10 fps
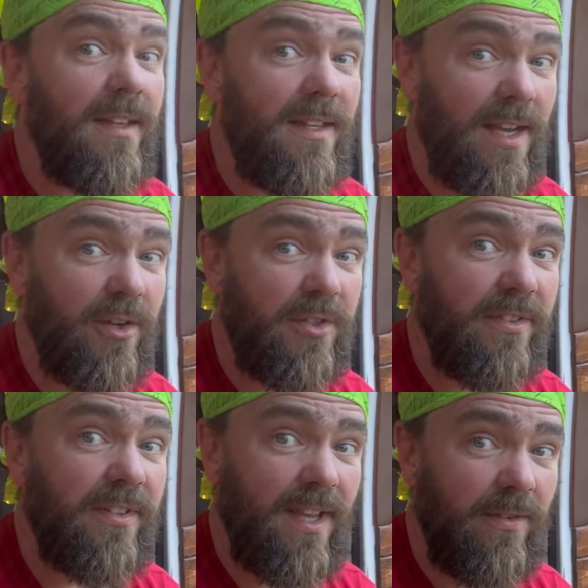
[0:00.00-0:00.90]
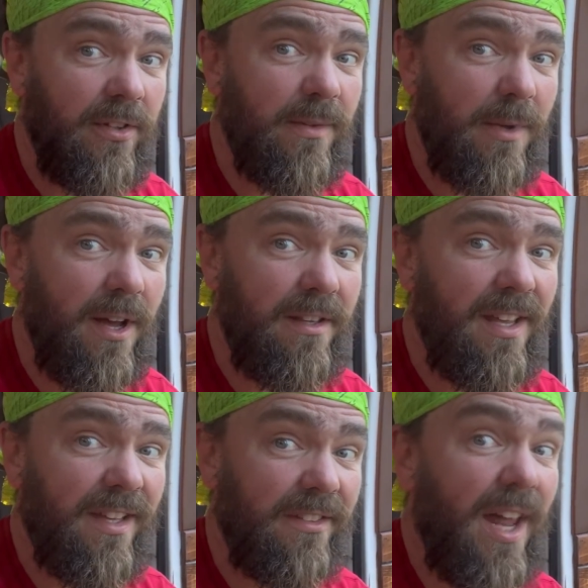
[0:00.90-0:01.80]
Now, just to give you some
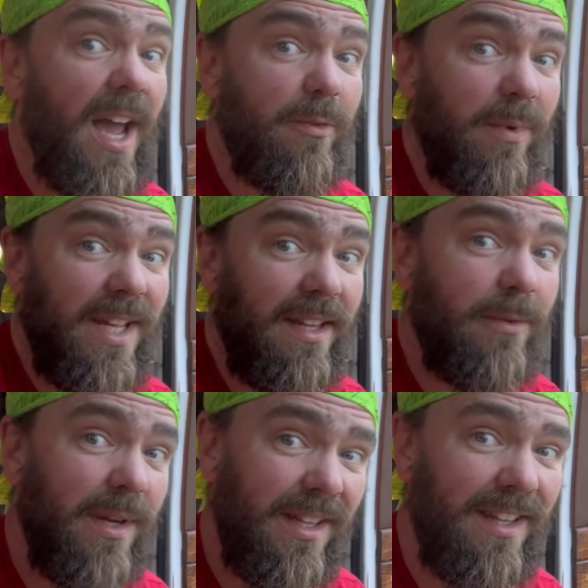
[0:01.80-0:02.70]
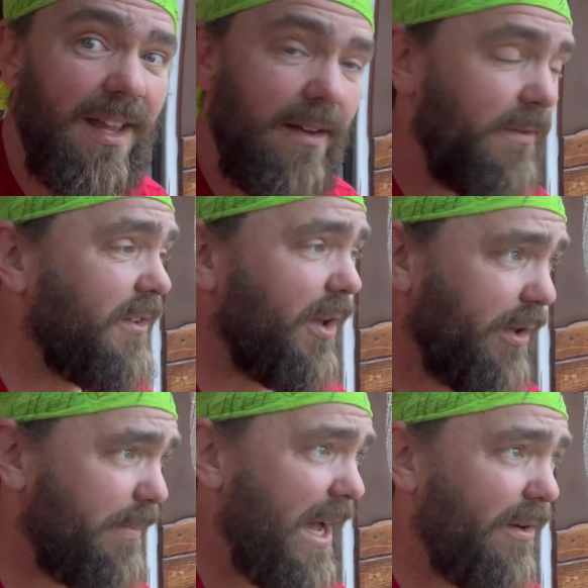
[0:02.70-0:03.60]
context, I really love
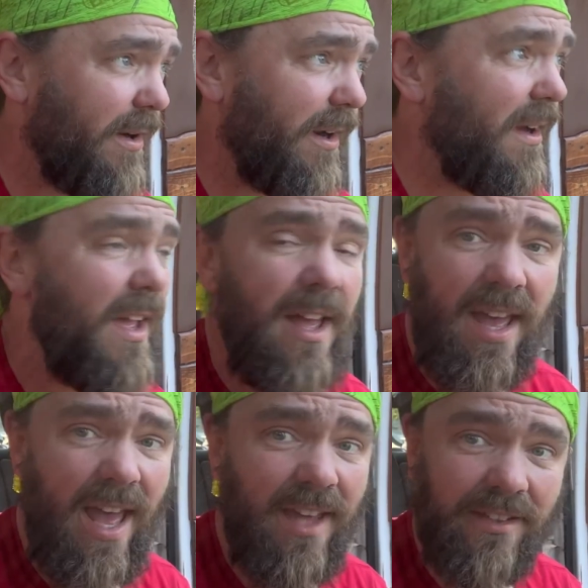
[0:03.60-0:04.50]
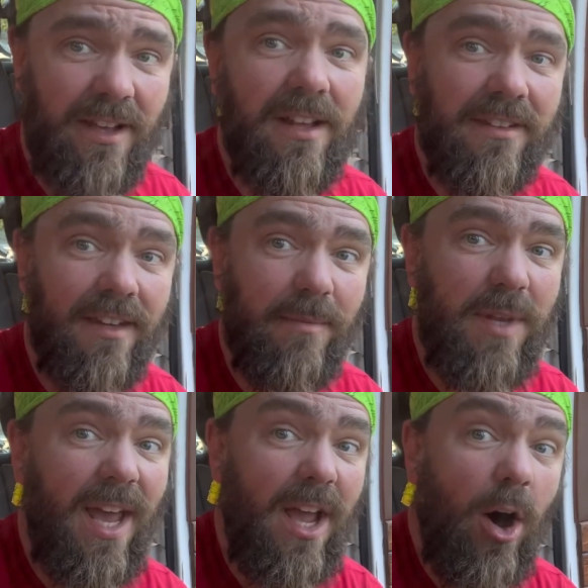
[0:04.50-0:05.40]
solar power as a concept.
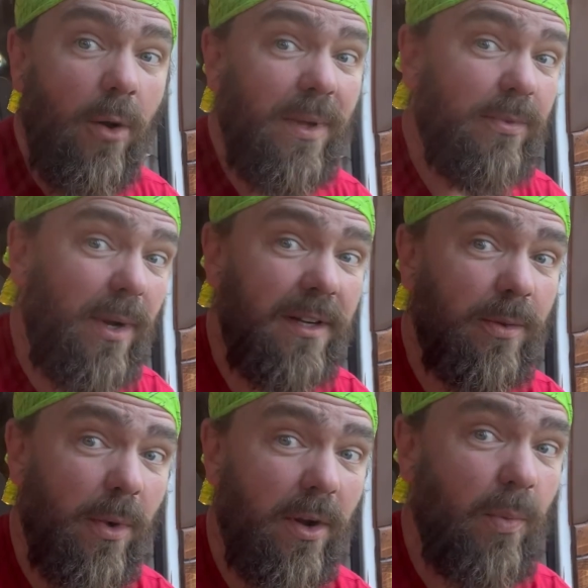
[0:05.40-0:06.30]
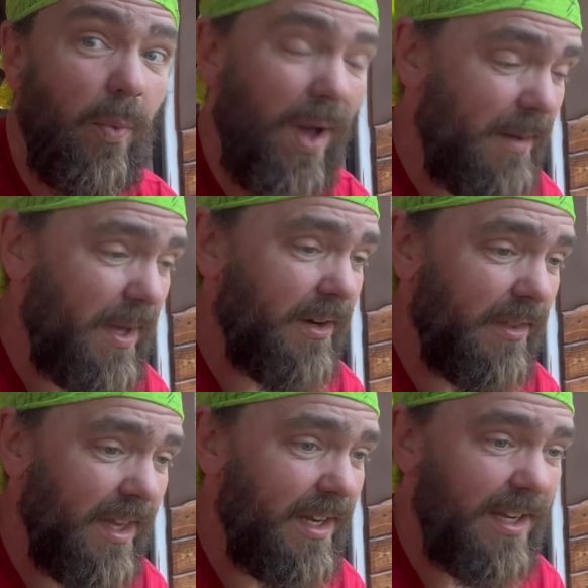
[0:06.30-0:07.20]
I always want it to work way better
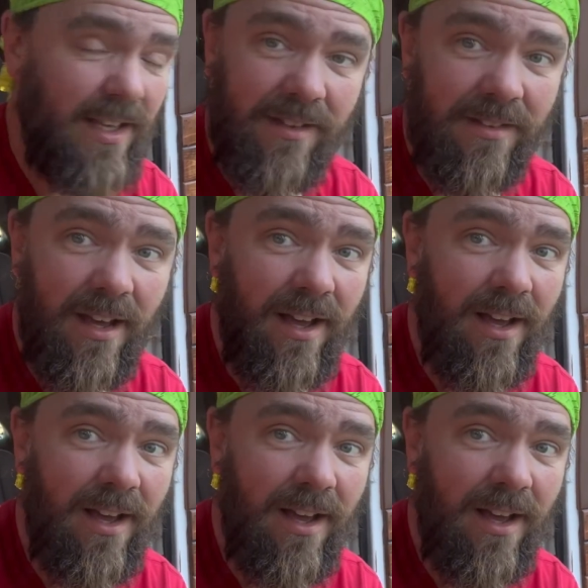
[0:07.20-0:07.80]
than it is.